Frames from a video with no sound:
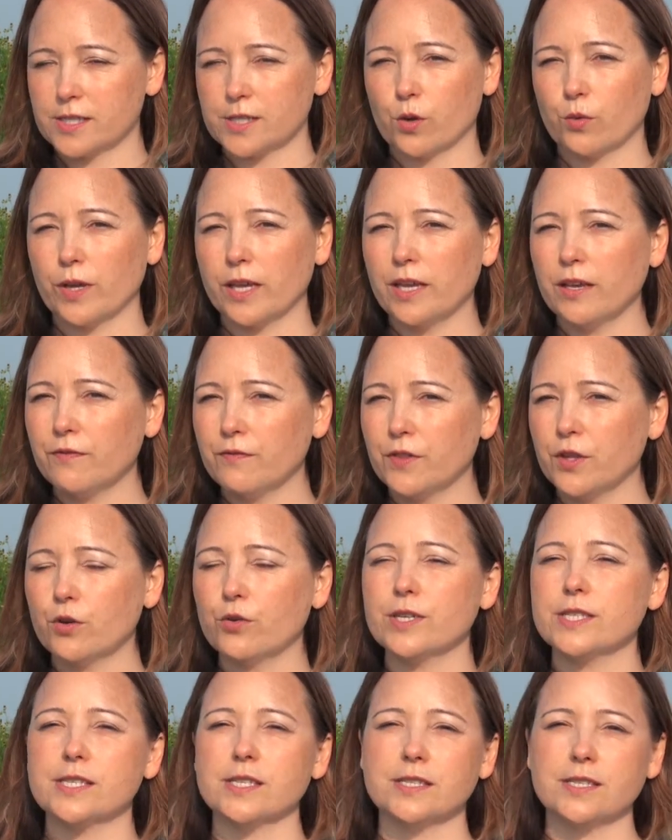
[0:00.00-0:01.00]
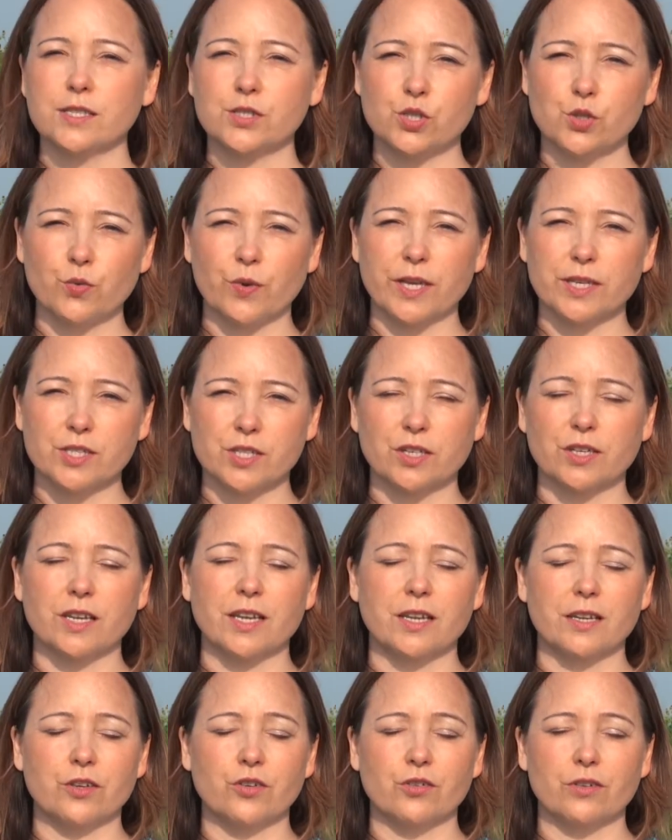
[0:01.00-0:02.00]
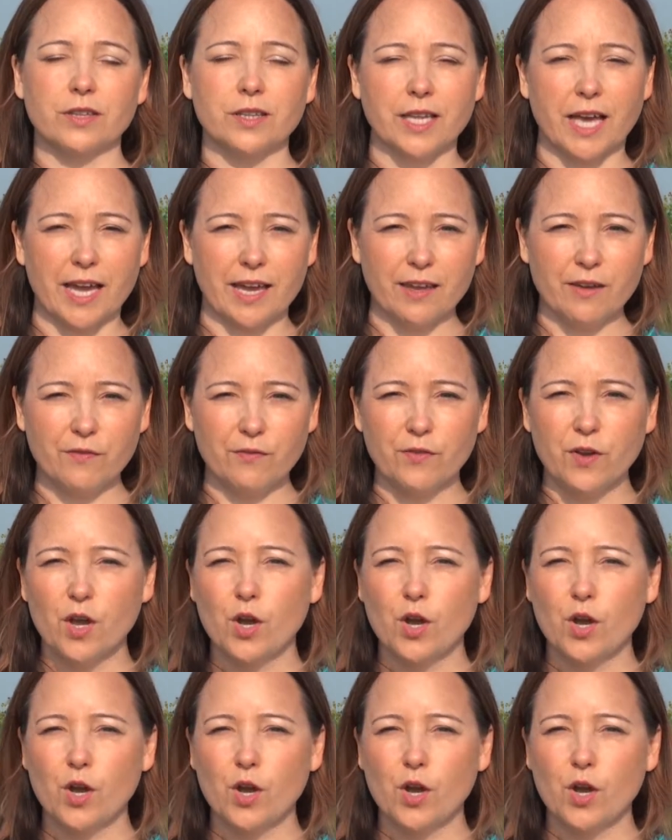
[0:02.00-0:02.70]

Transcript: So if there is a situation in your life